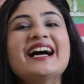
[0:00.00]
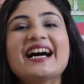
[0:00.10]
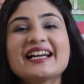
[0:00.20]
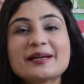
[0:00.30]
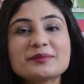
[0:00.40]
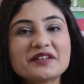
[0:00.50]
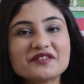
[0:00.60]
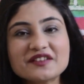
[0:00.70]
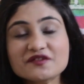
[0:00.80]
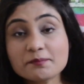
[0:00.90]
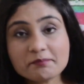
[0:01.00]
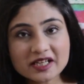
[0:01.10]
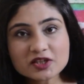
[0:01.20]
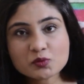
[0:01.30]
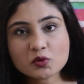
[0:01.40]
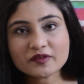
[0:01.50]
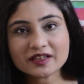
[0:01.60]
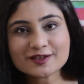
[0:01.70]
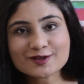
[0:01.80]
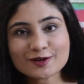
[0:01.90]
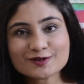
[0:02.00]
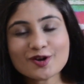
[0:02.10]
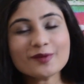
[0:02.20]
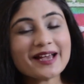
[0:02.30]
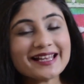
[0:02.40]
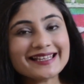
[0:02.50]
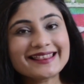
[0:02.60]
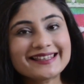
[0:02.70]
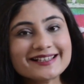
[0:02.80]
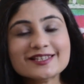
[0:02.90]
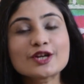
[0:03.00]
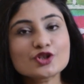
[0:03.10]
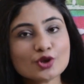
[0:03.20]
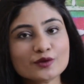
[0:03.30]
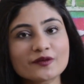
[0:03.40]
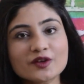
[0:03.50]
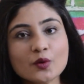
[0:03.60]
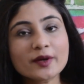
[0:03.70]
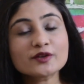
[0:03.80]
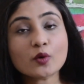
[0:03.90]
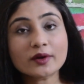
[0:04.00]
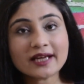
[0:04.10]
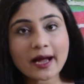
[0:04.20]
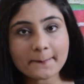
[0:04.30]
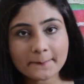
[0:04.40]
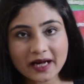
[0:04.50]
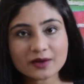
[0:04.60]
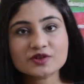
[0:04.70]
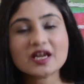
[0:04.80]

Hi, I'm Tavleen from buildwoofunnels.com and in this short video, we're talking about